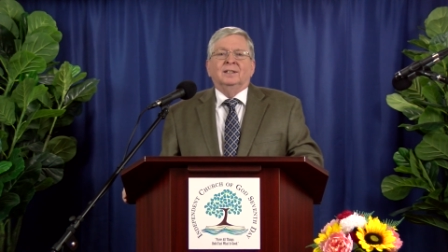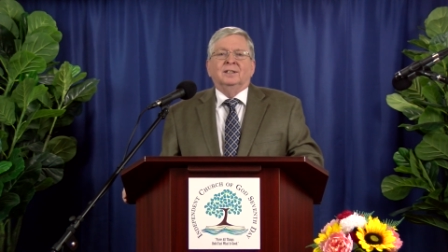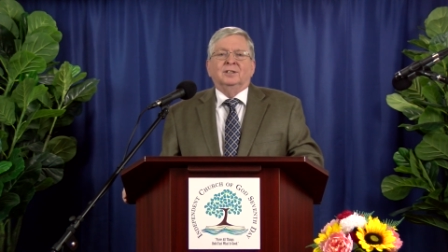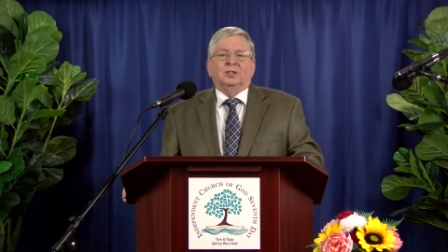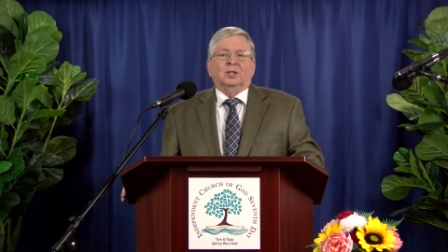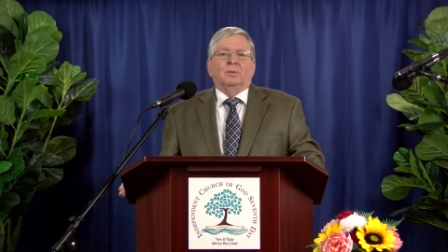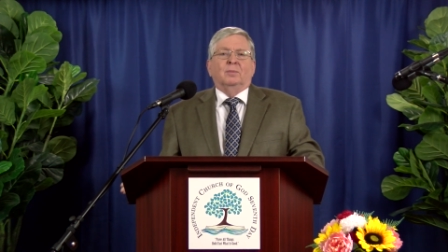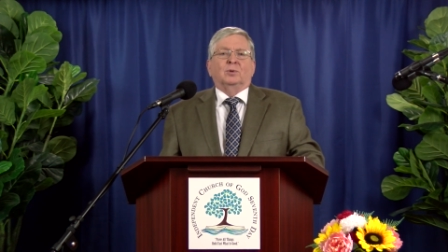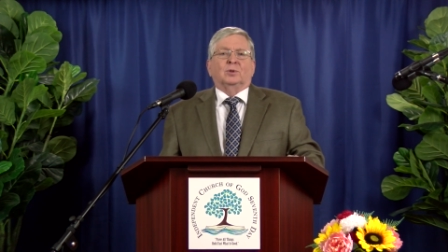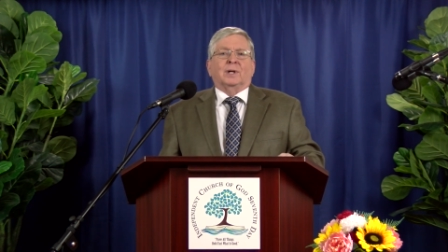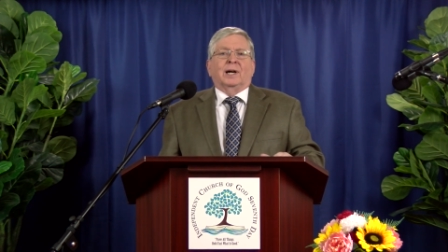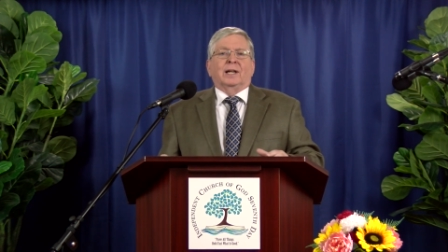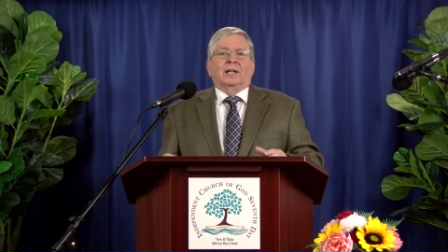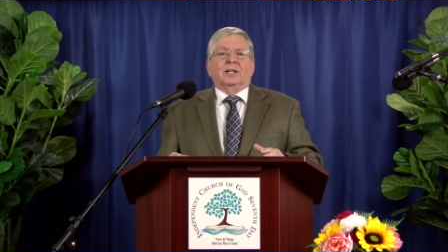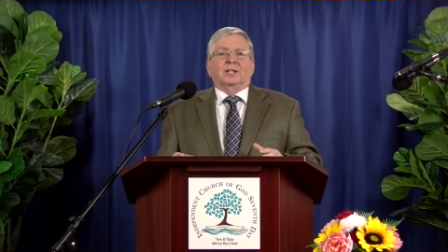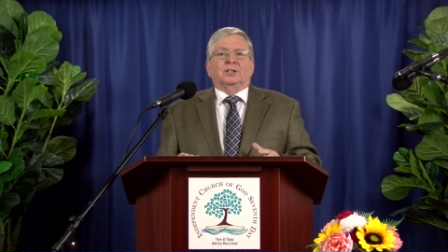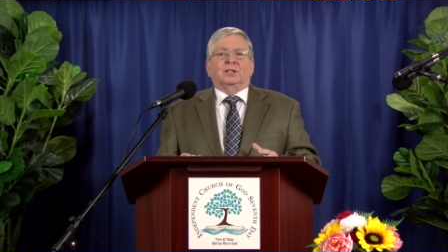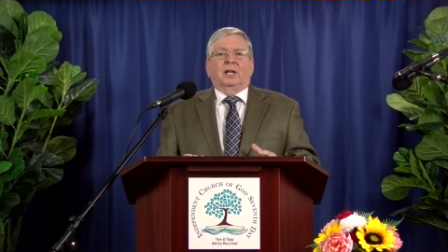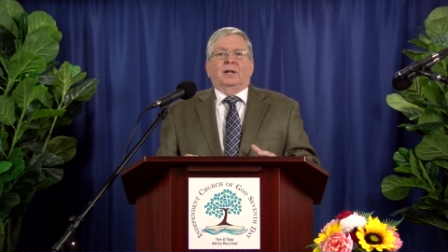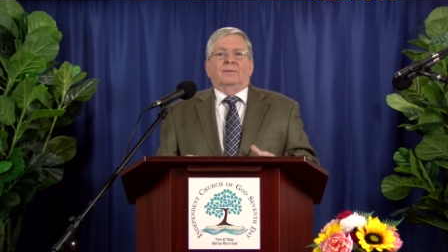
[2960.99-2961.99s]
Some try to
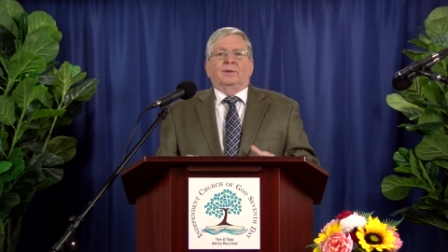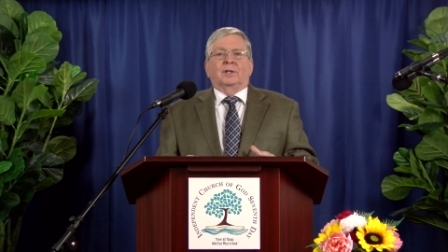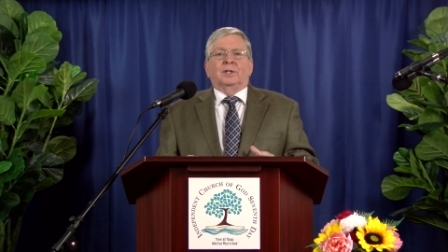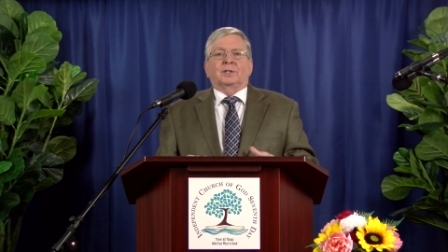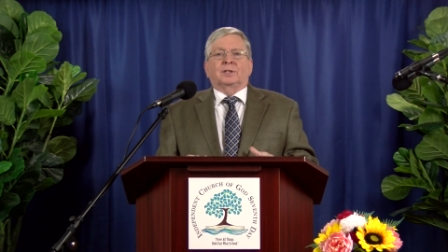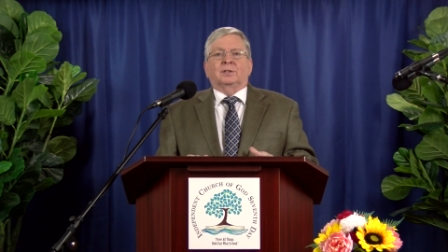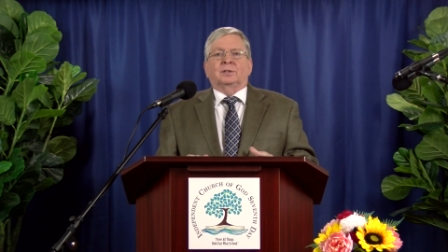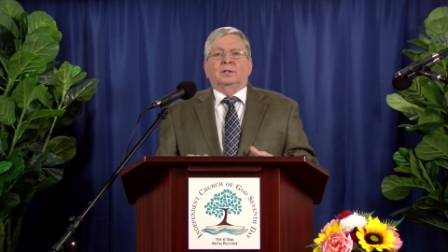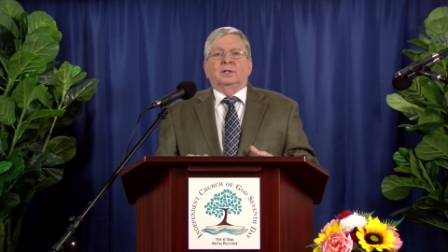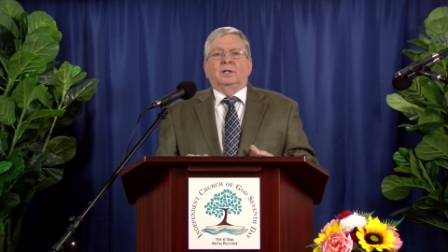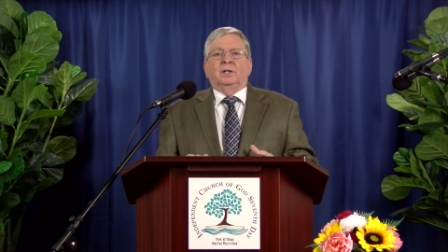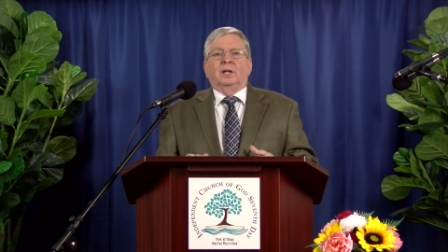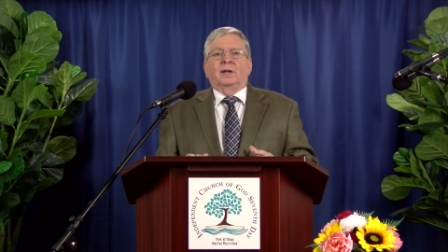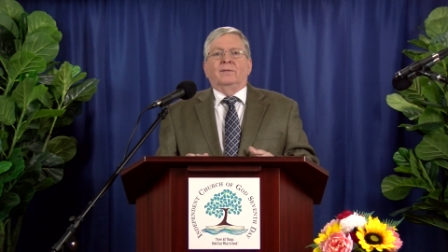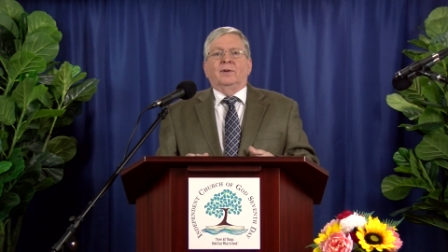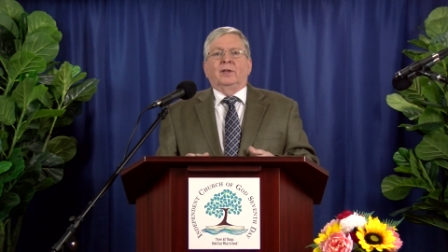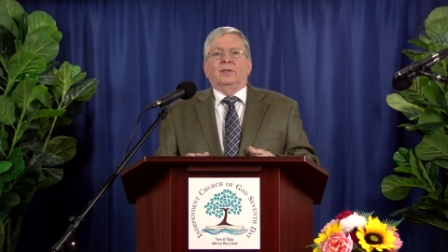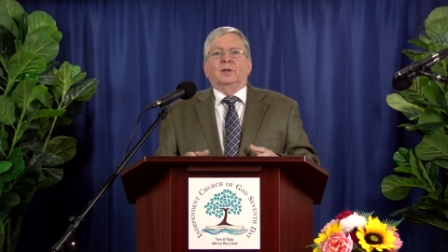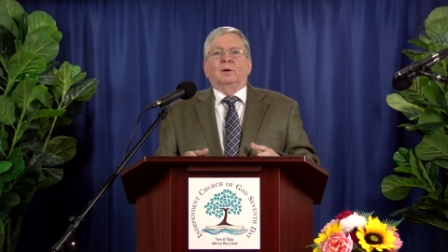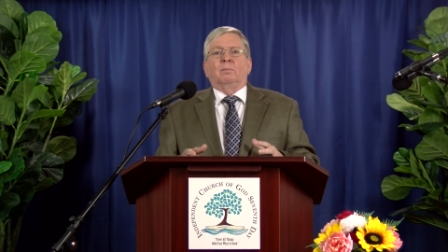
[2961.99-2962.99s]
deceive us into
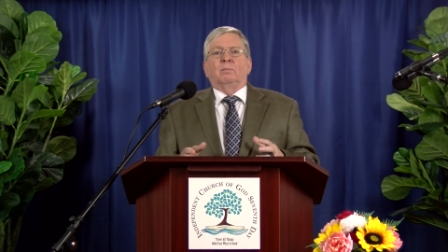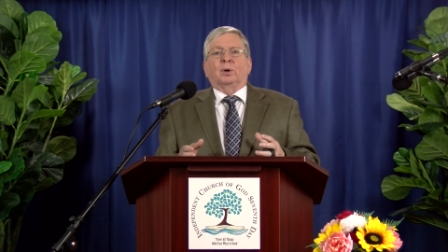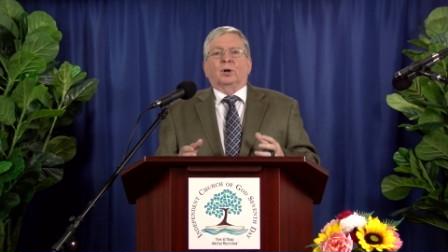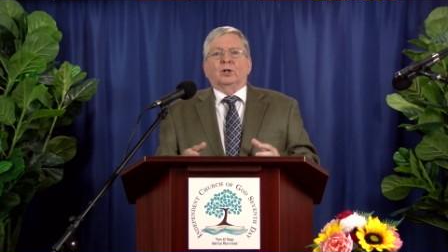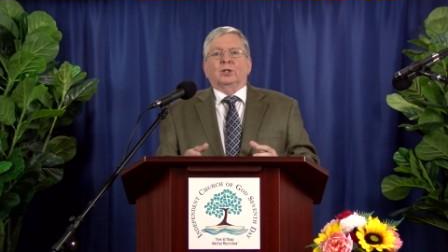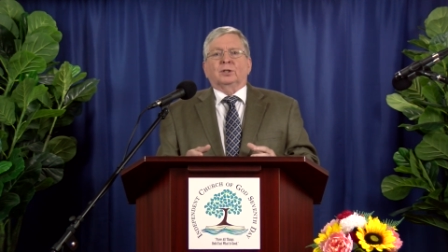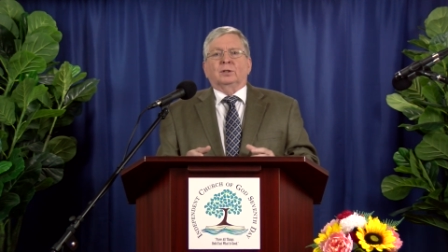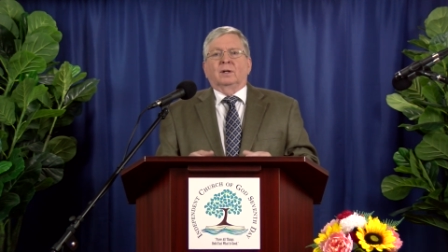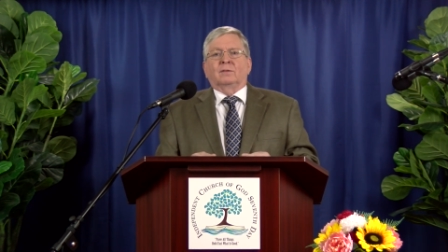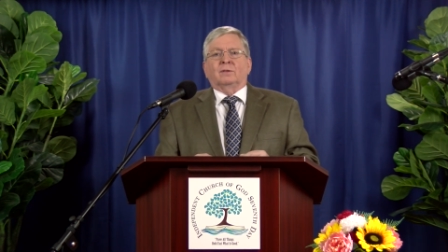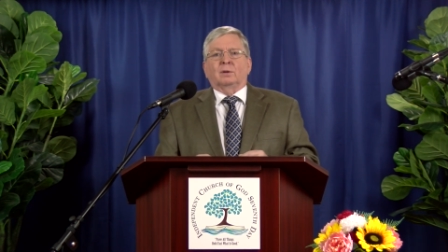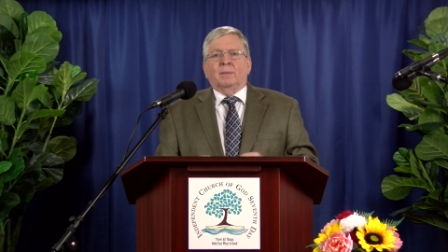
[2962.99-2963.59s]
giving them personal